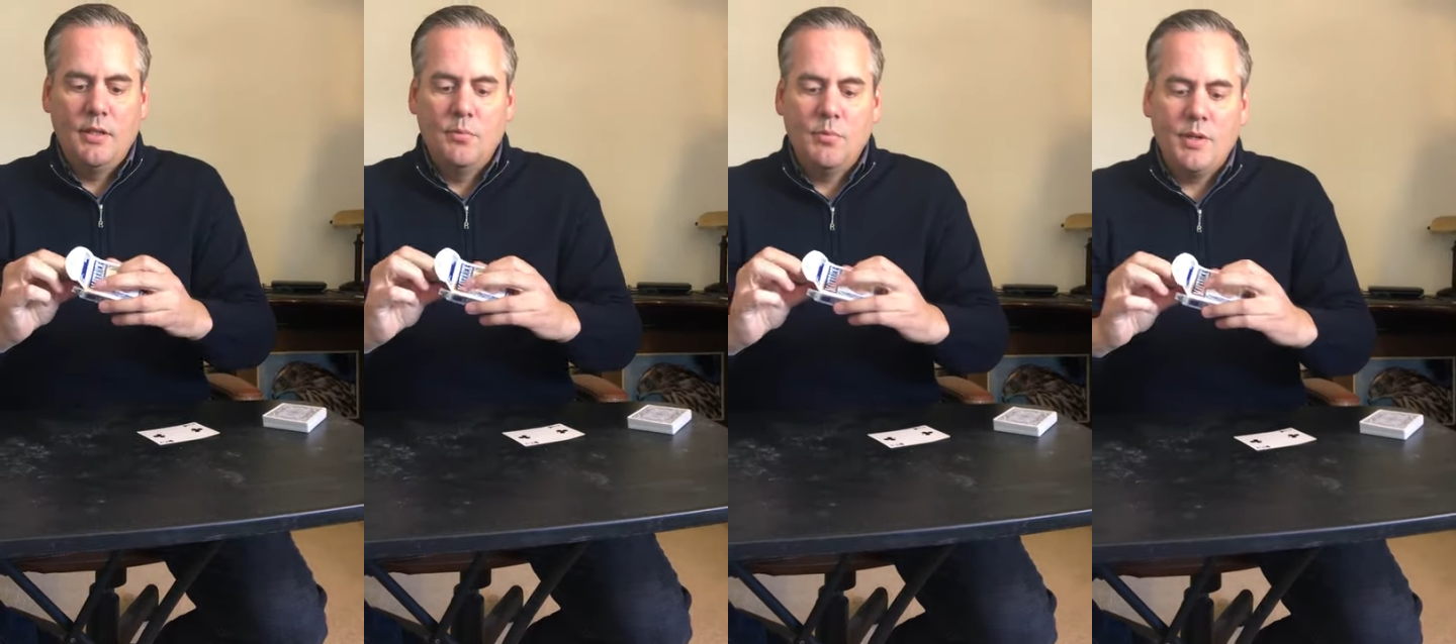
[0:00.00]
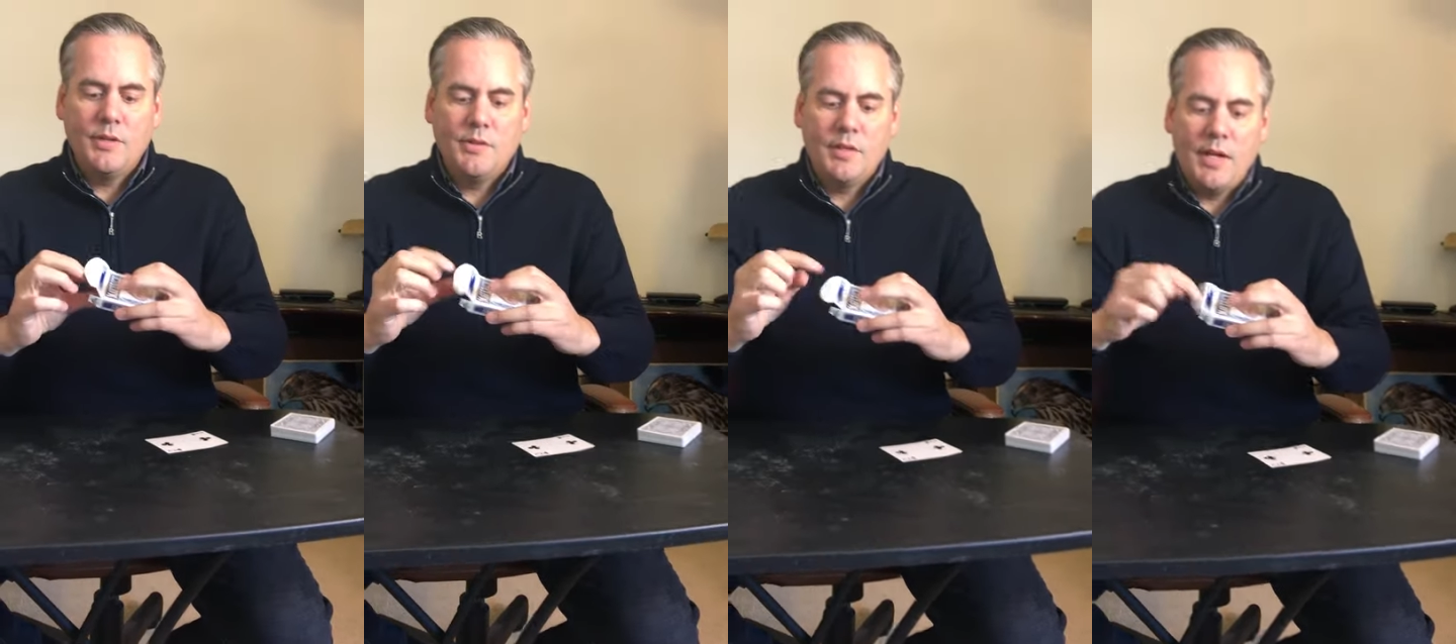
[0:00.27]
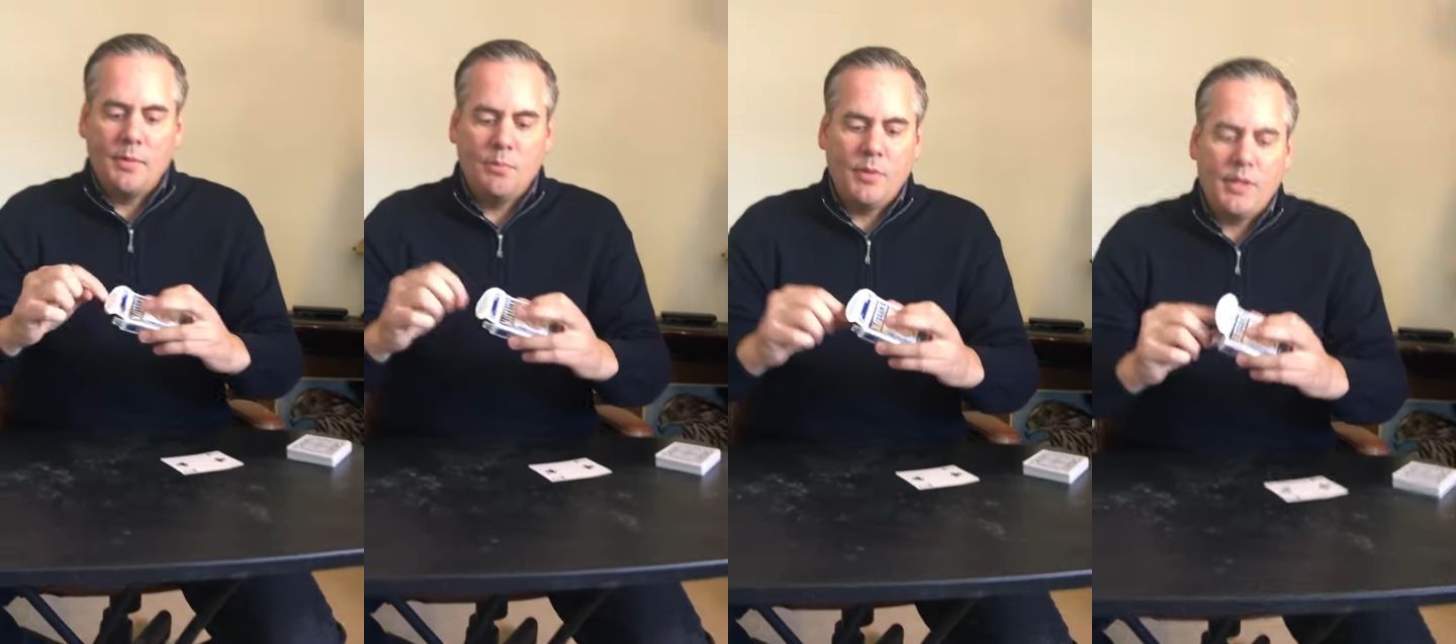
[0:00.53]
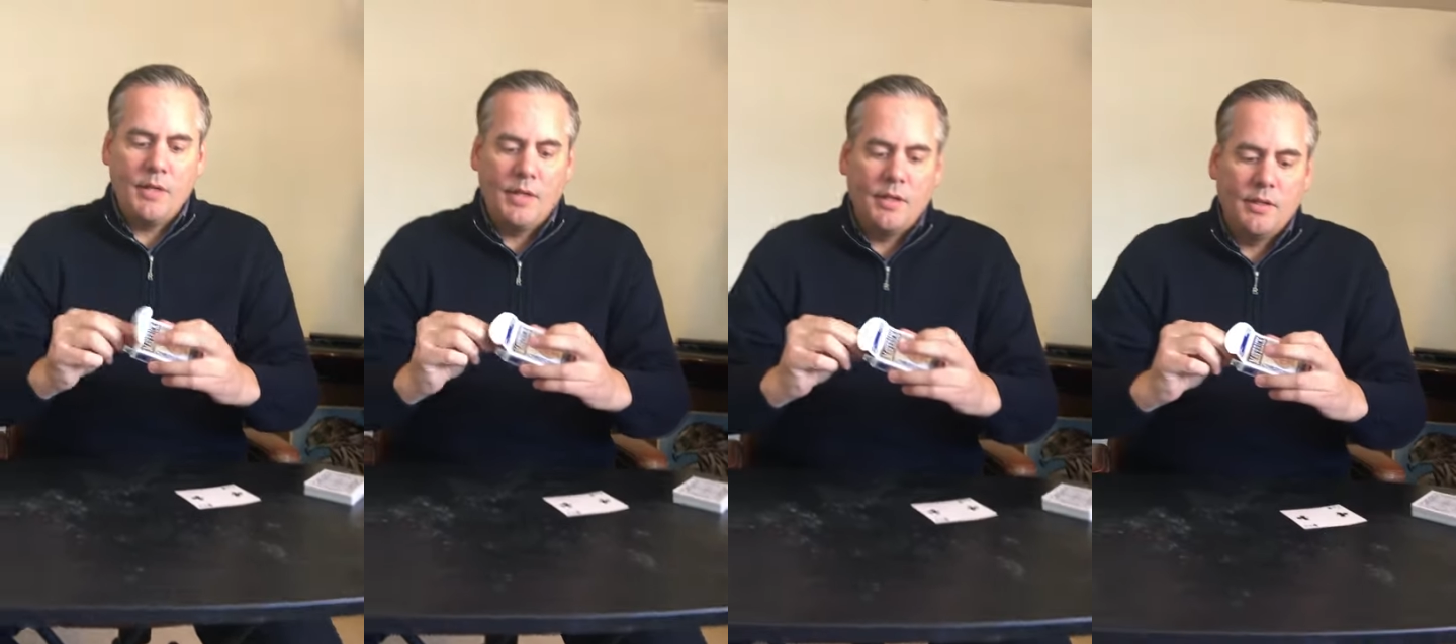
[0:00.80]
press that
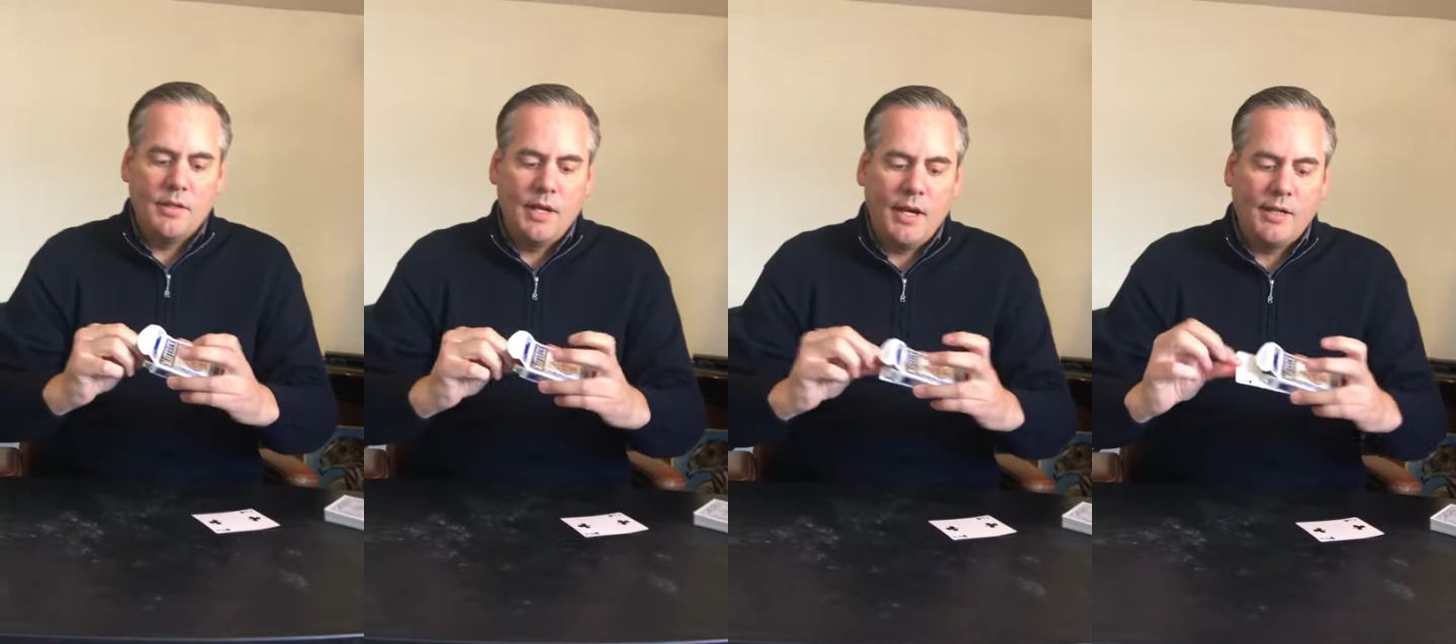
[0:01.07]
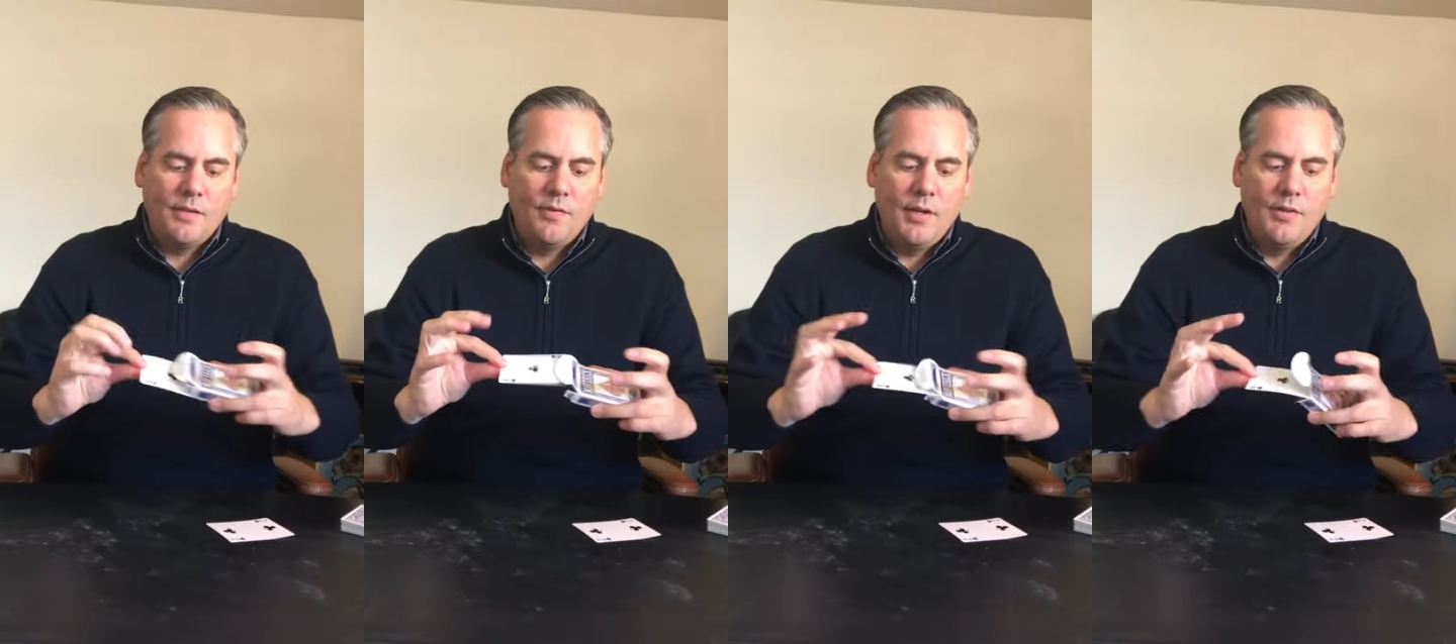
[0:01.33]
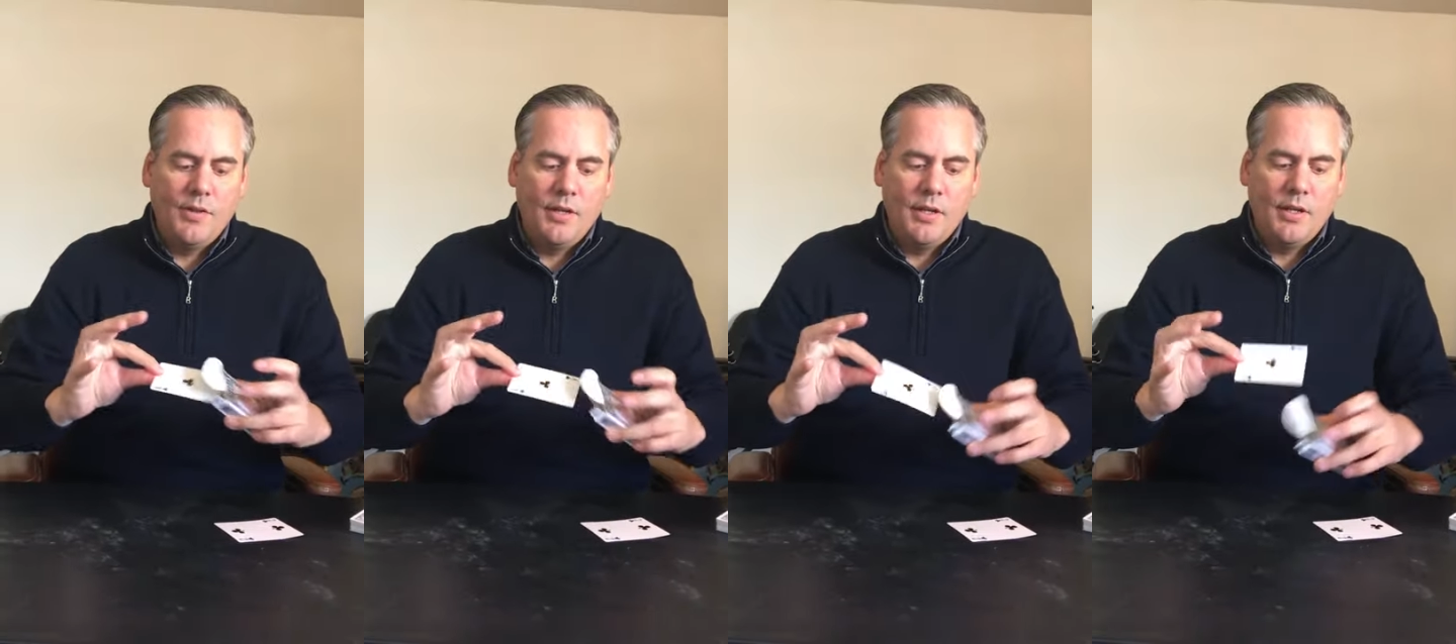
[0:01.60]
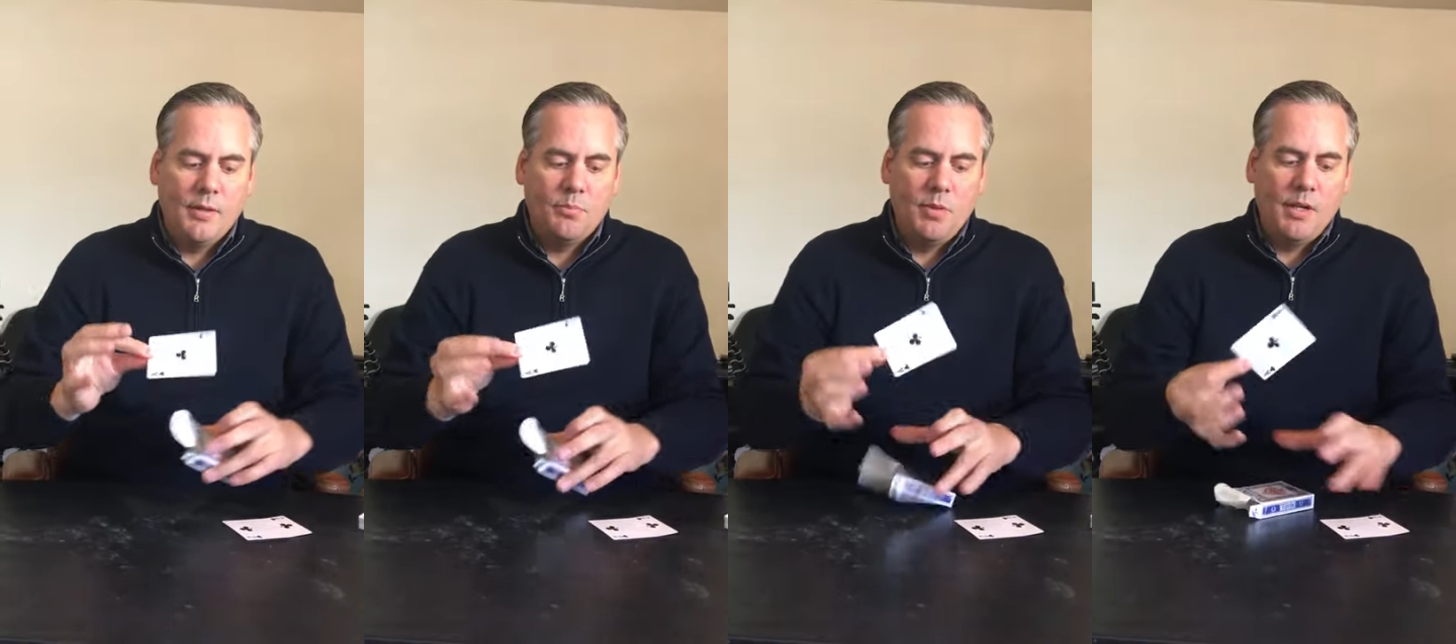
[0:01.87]
button and deactivate the uh,